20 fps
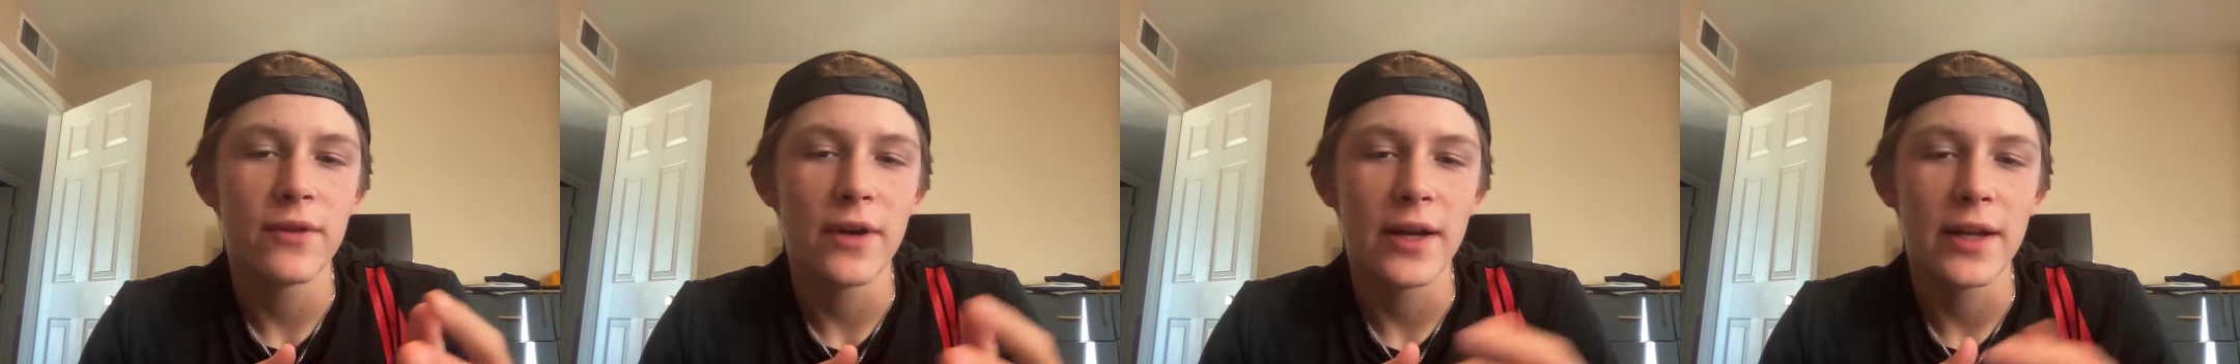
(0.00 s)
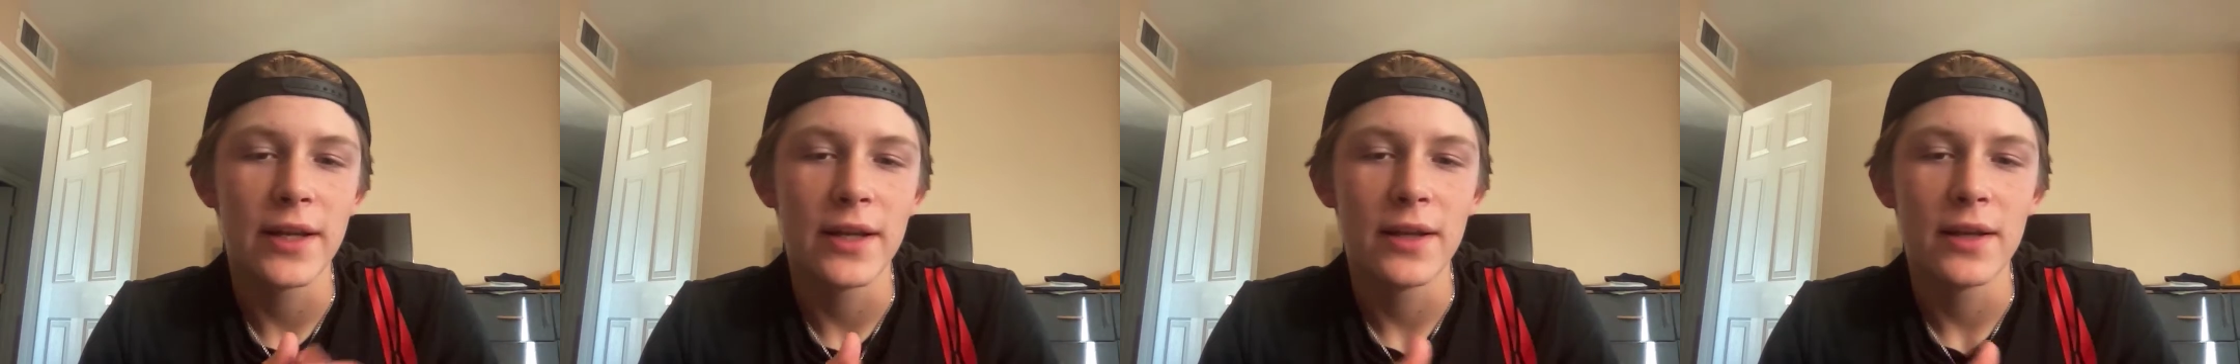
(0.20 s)

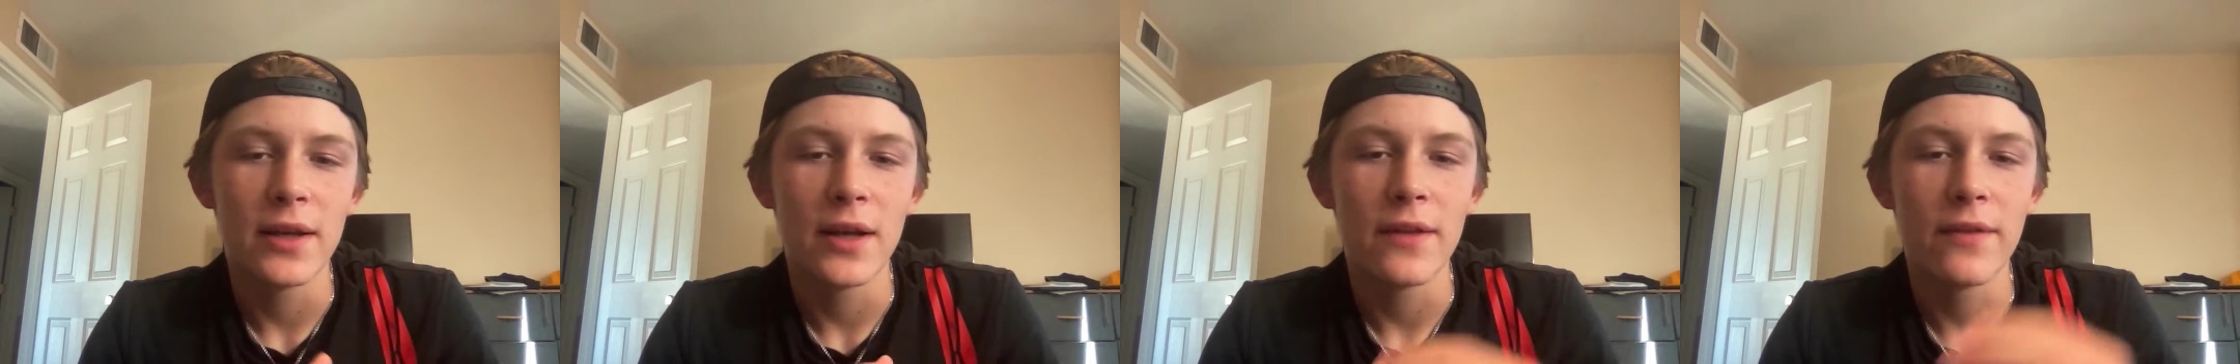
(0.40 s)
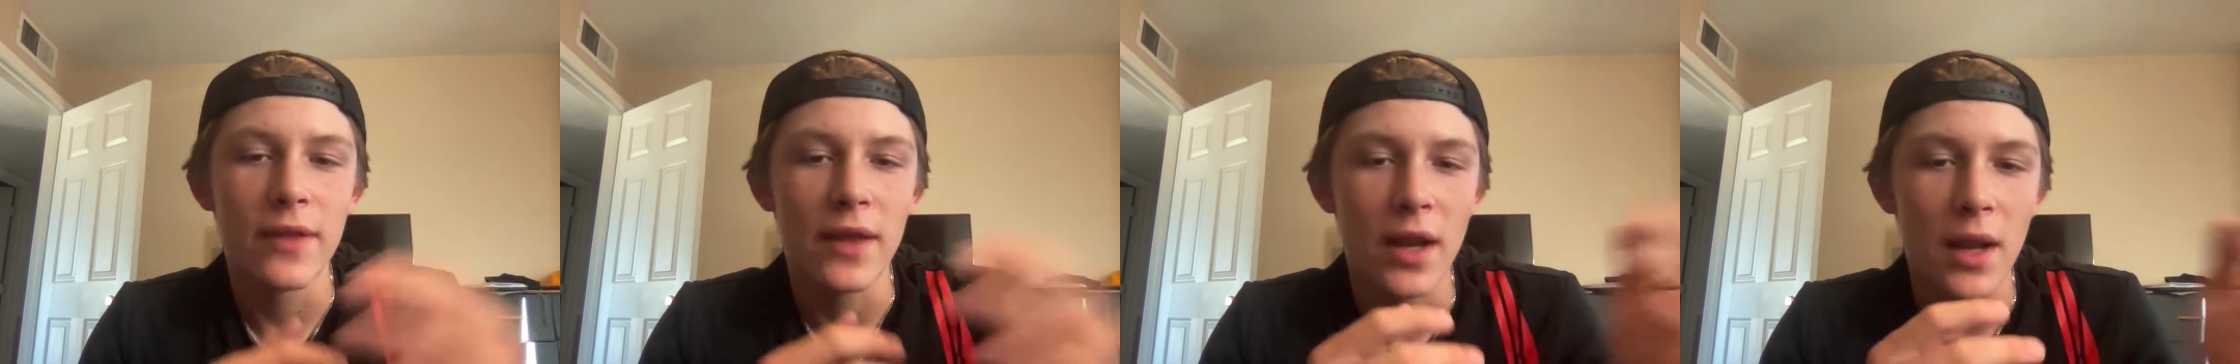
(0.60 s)
ready,
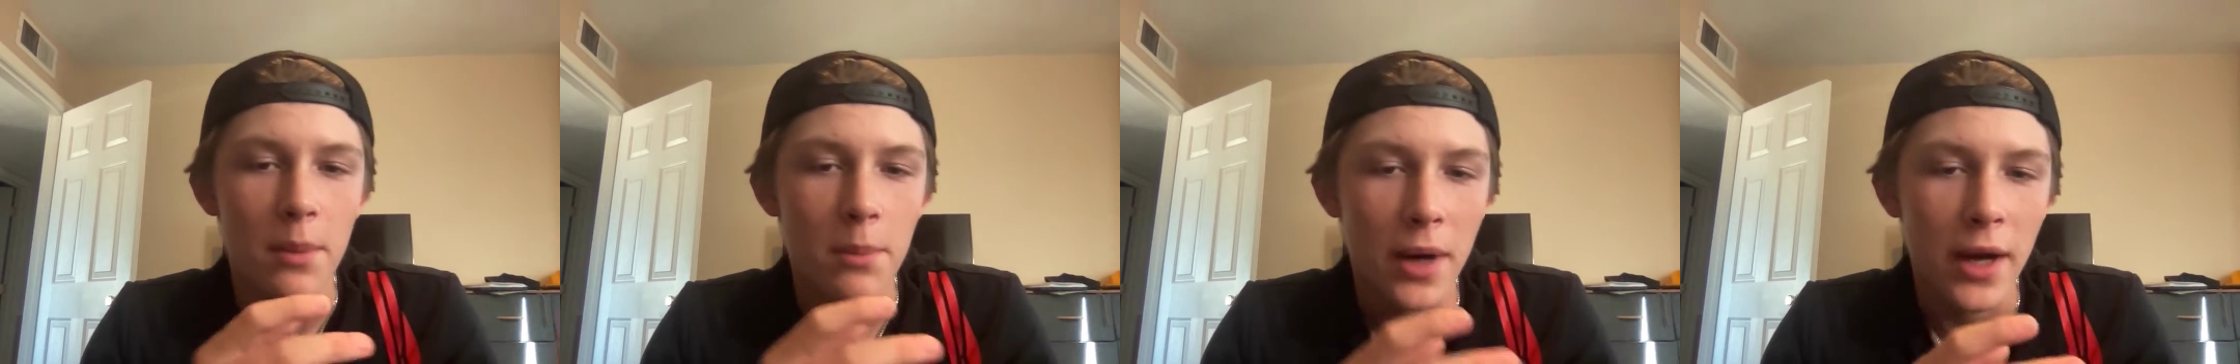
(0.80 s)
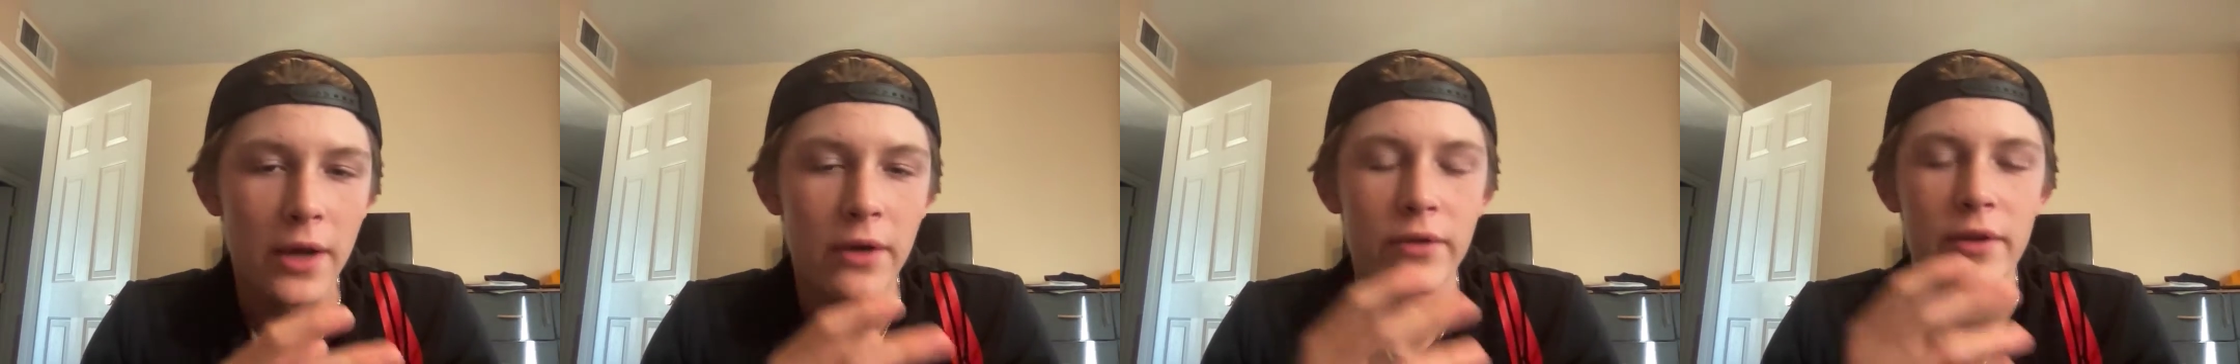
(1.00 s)
and then I
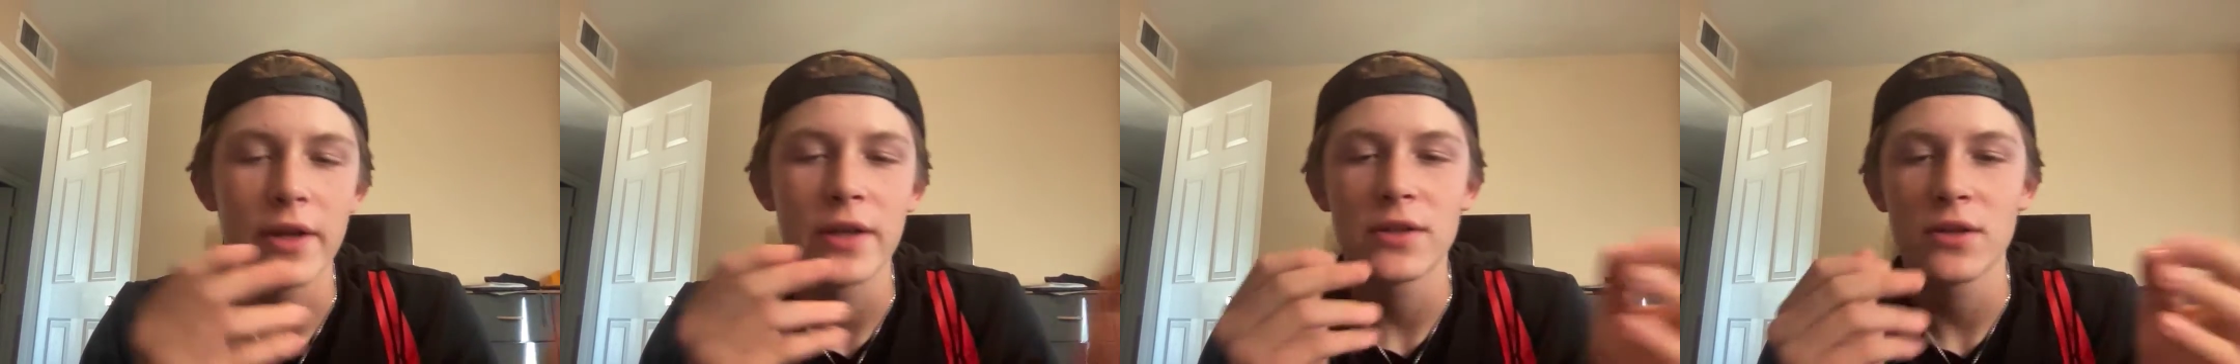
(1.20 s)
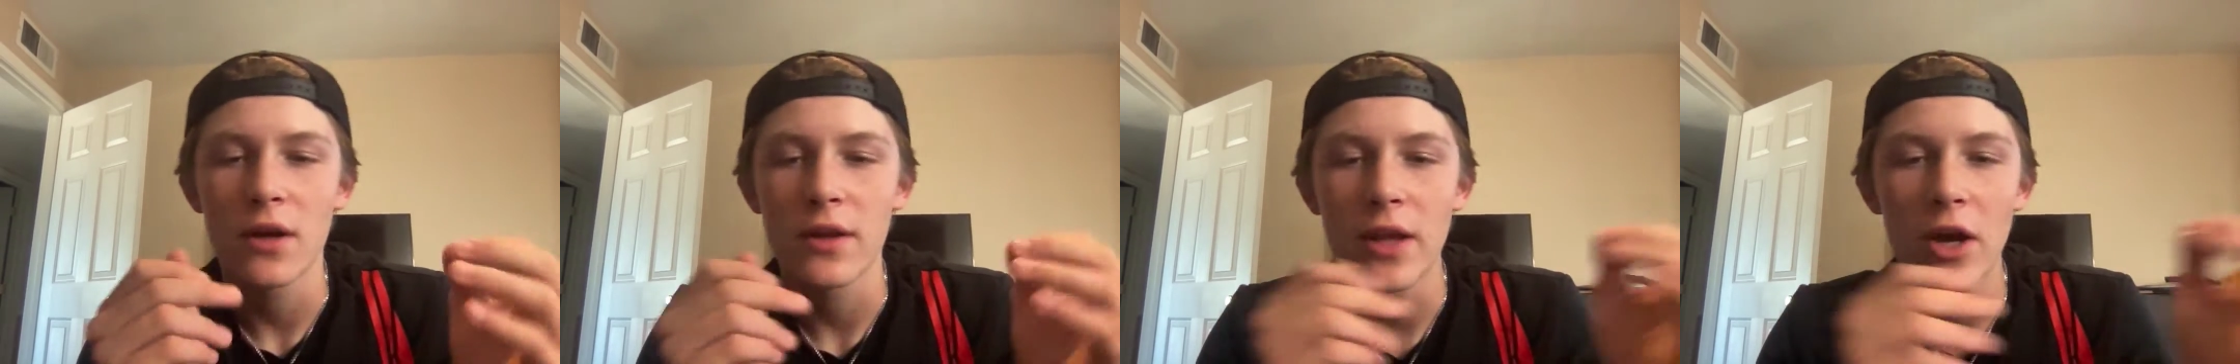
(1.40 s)
buy you the guitar.